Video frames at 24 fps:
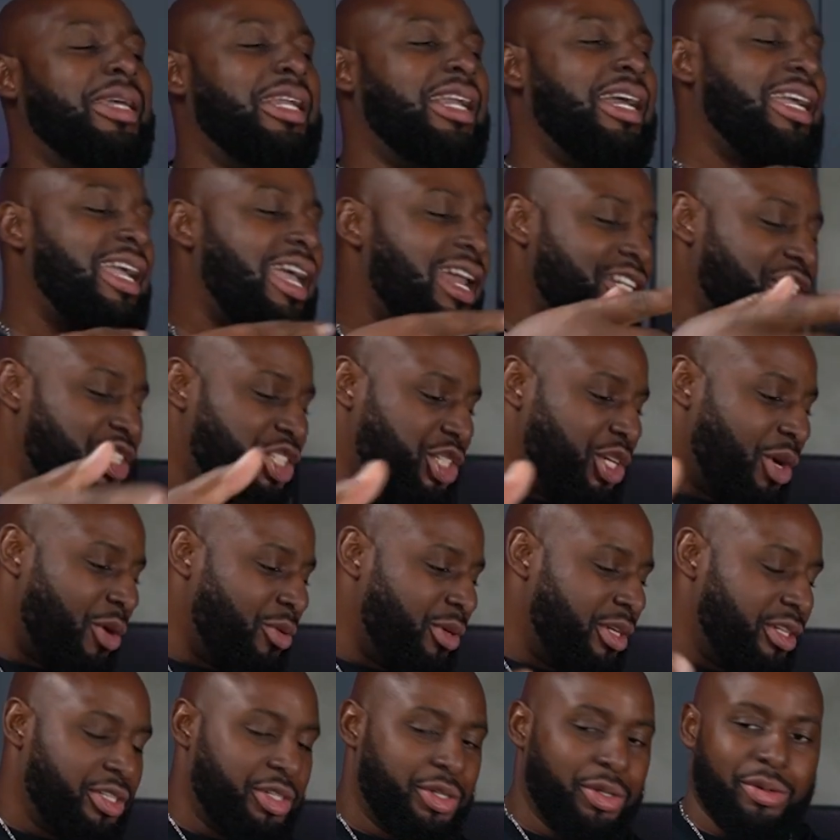man, I got a show
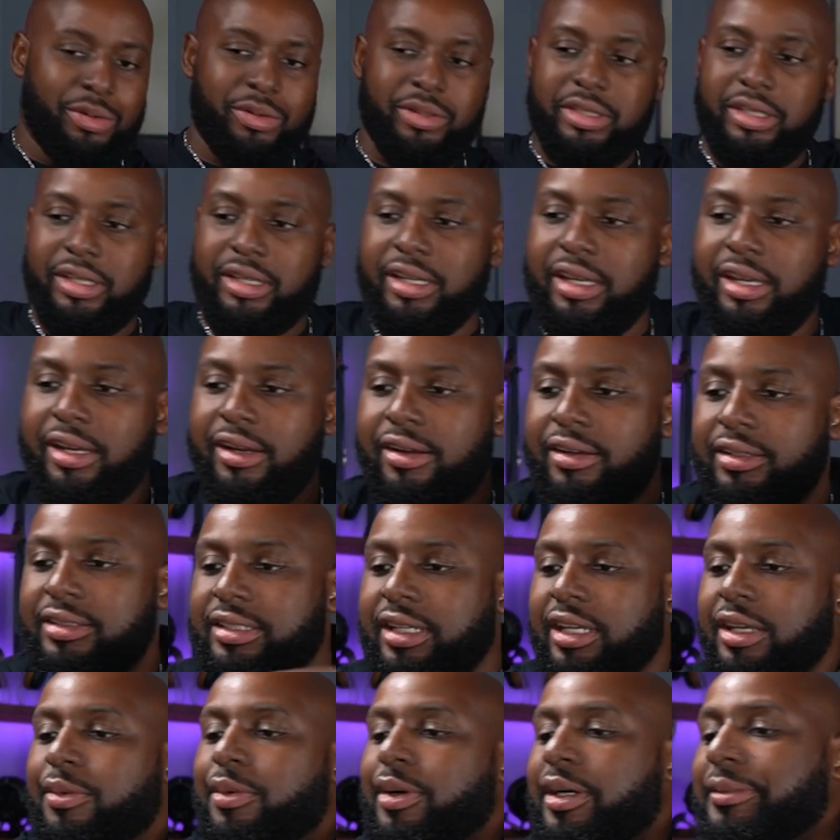to do. Look here,
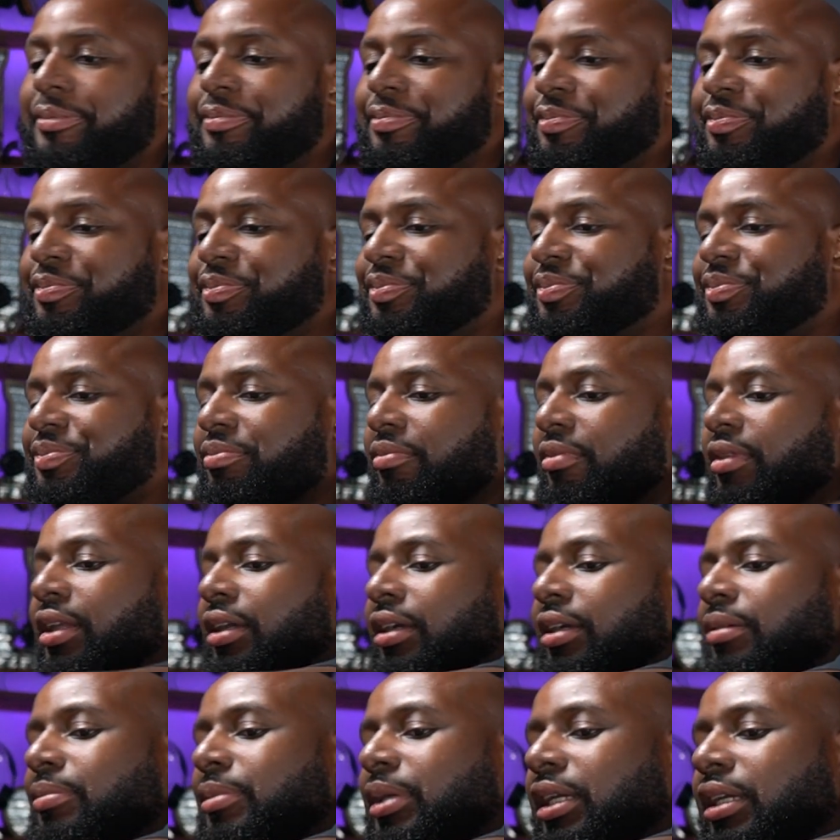tell you what.
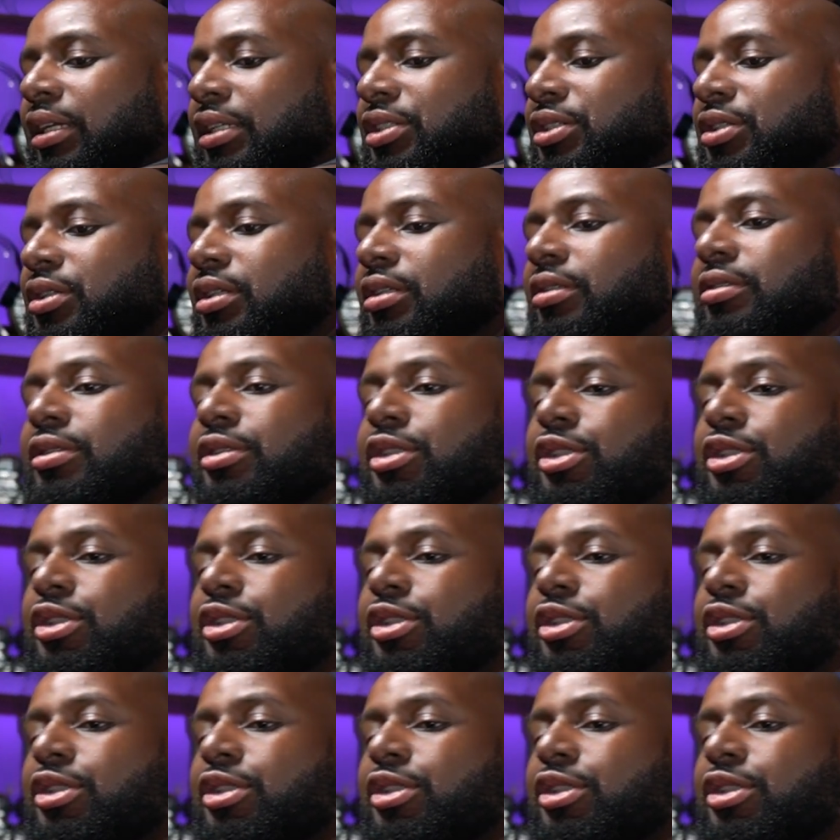Get little